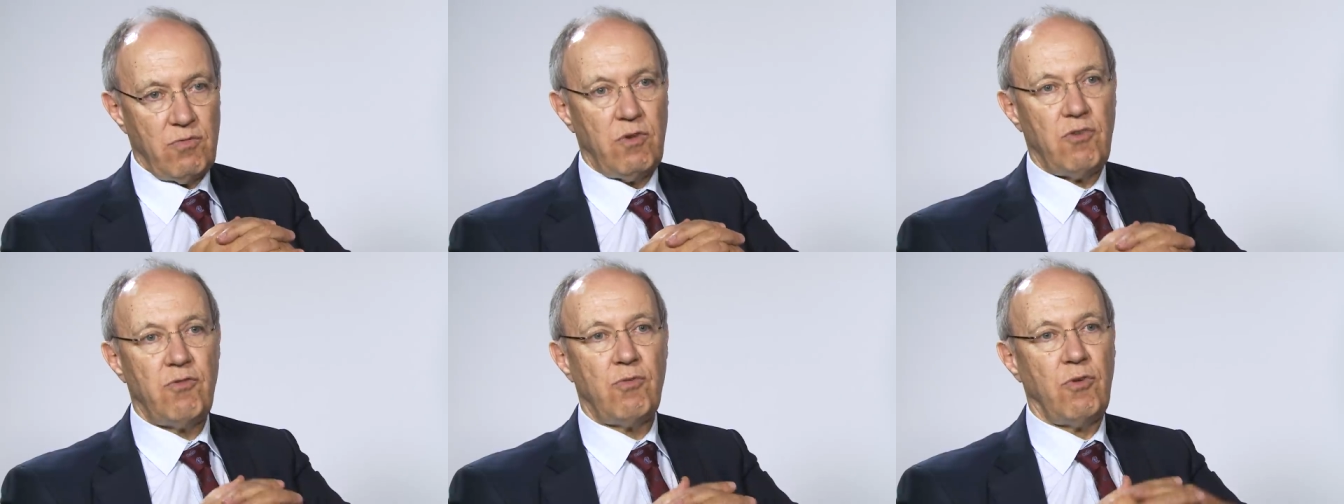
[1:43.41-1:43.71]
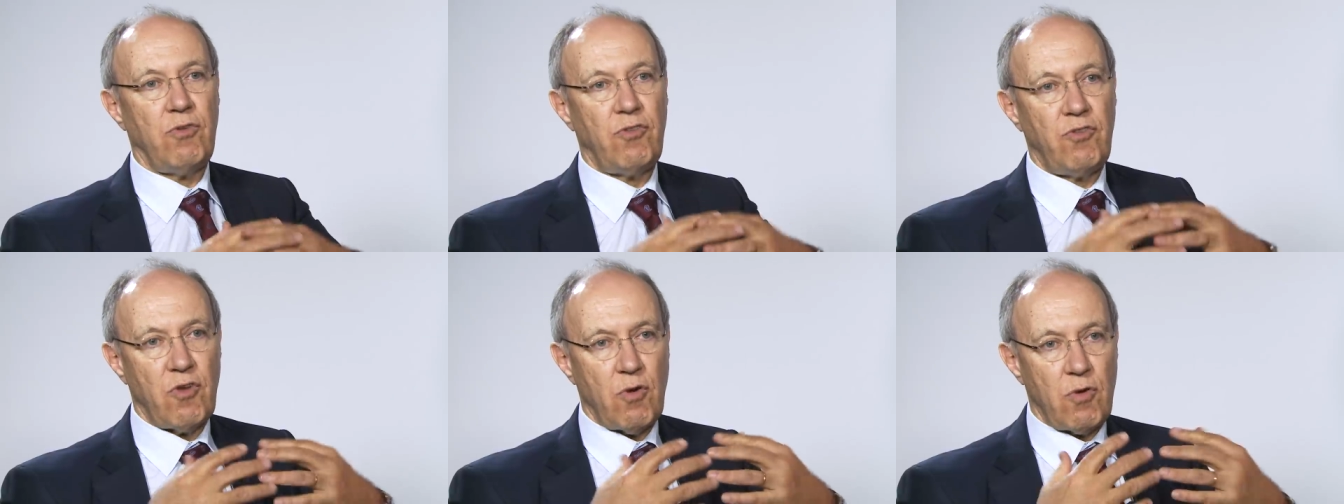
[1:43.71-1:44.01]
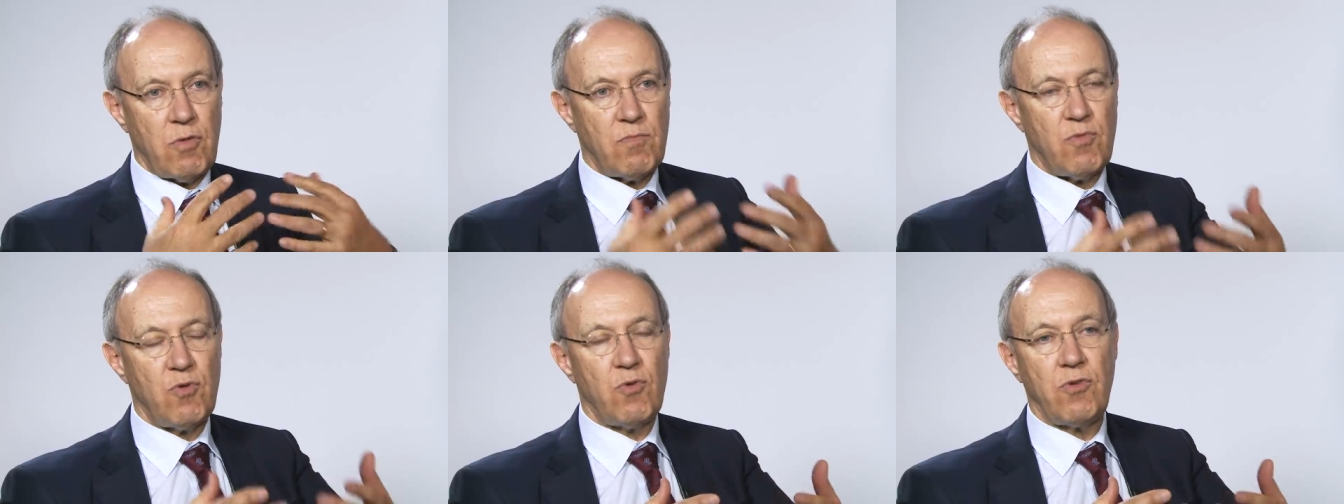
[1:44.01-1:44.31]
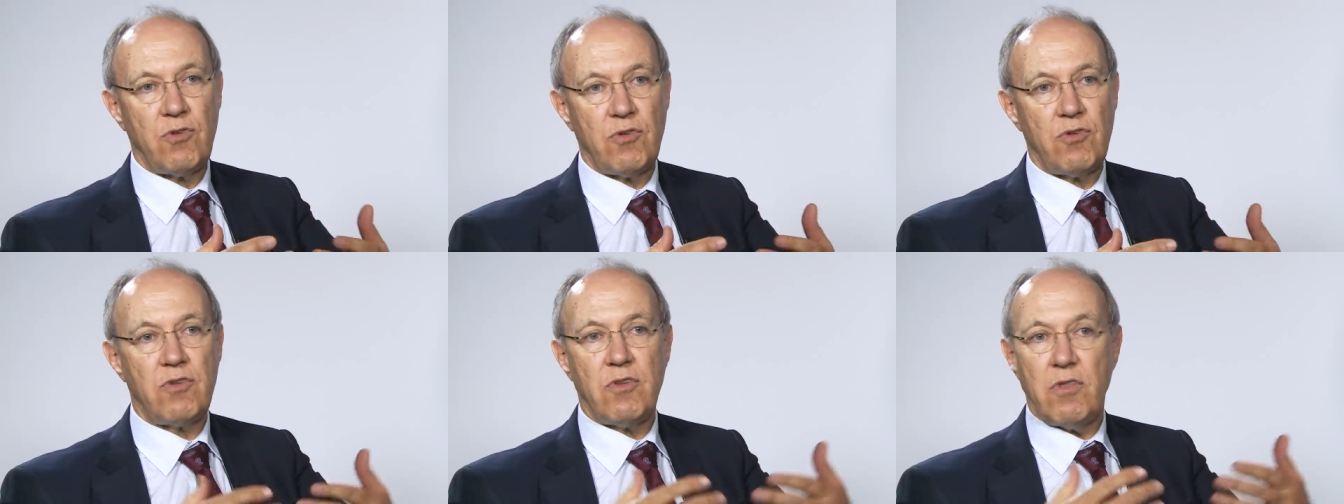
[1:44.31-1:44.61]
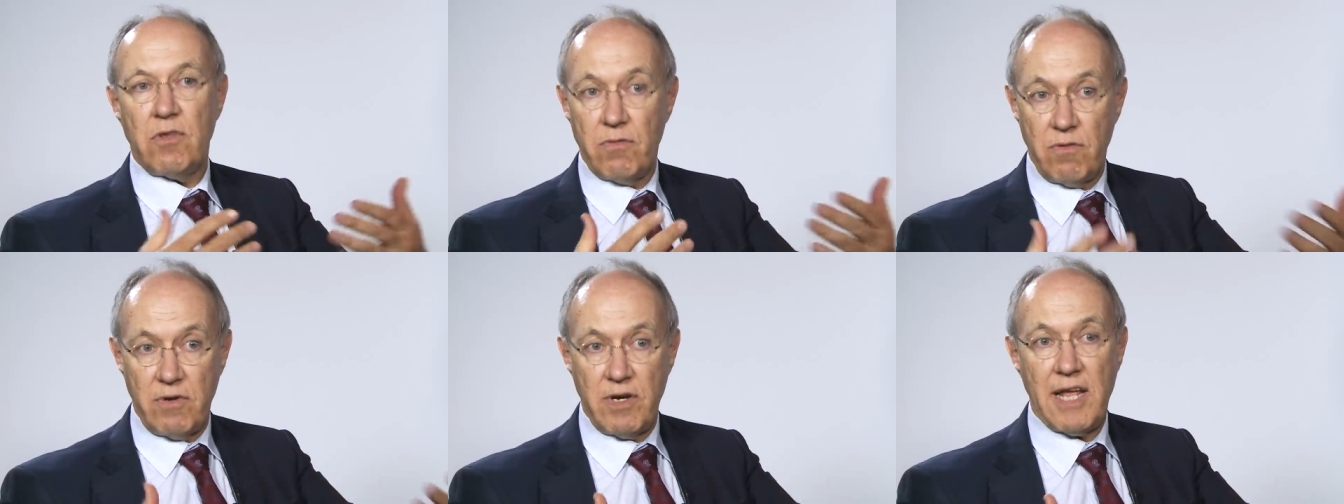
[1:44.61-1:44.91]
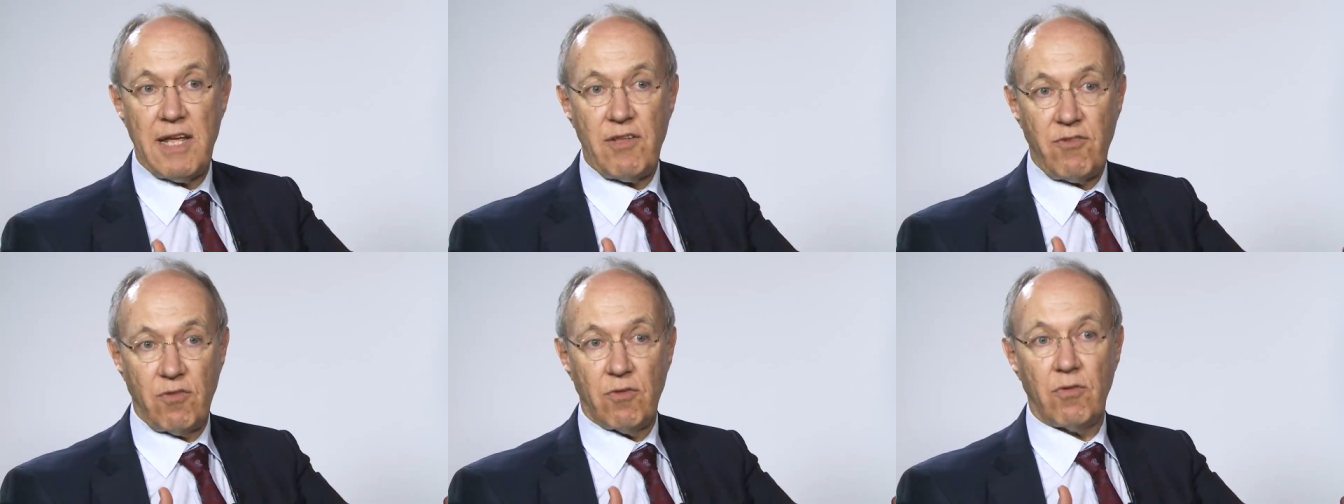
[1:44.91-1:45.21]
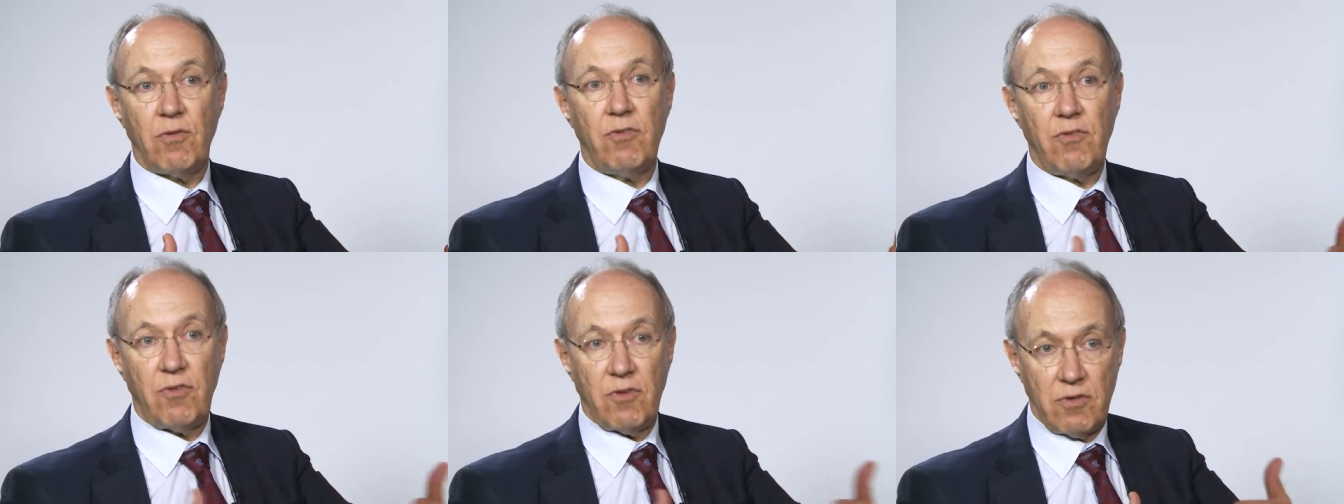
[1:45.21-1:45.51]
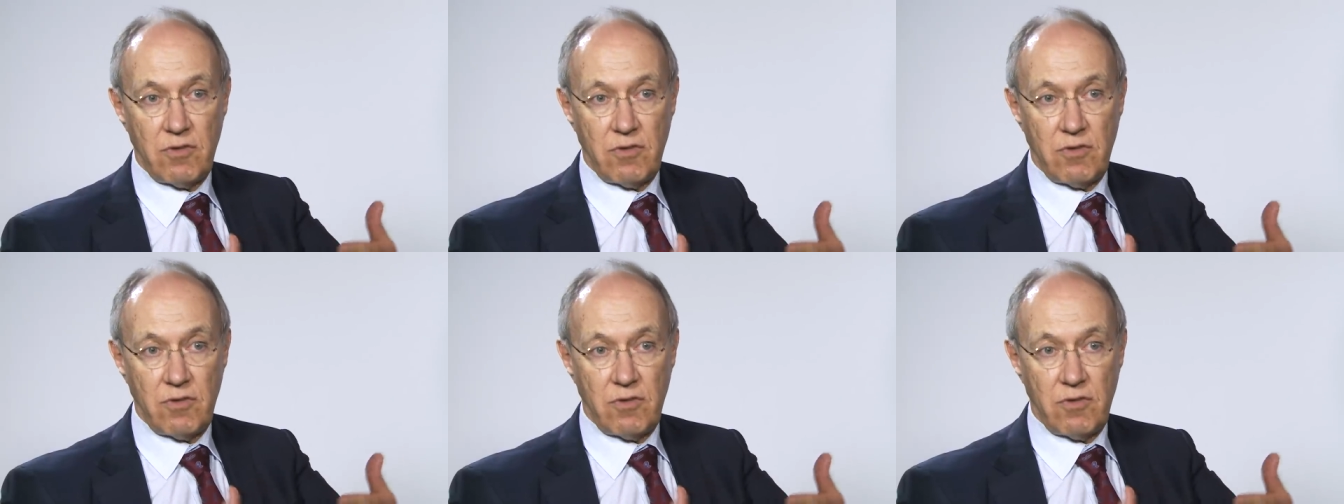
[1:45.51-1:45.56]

which was so important to the Renaissance